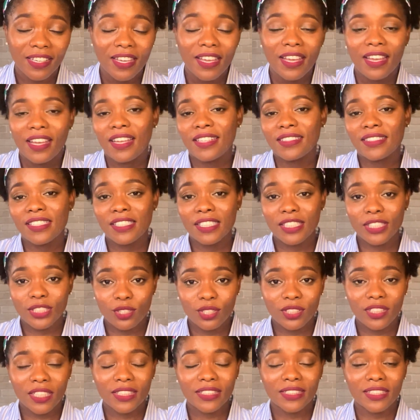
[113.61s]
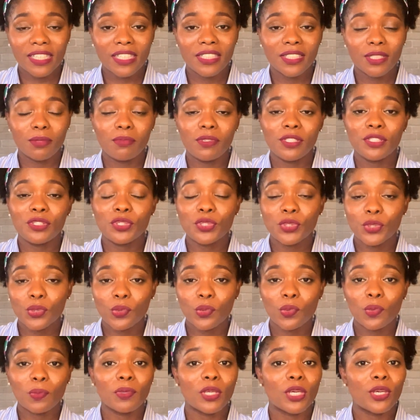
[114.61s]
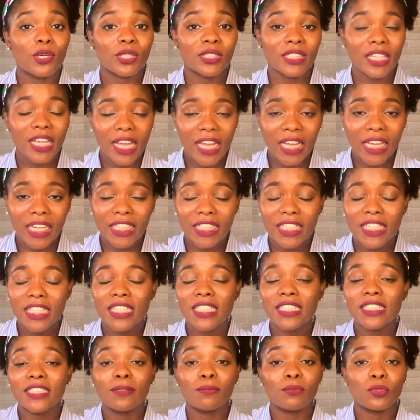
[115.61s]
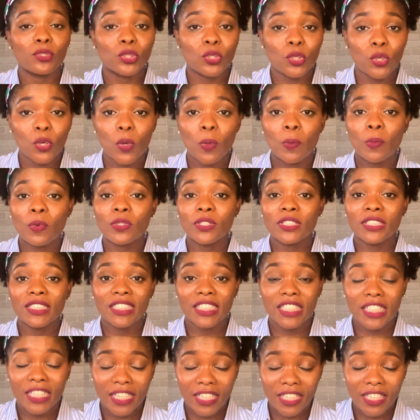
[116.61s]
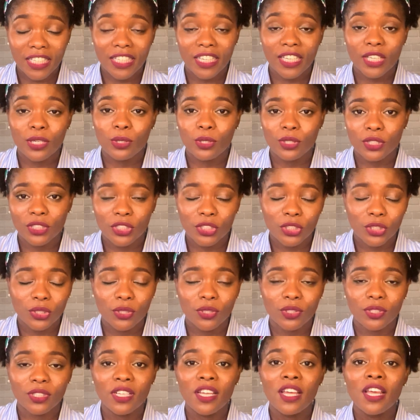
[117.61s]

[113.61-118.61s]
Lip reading: and this is understandably so because acne is the most common skincare condition.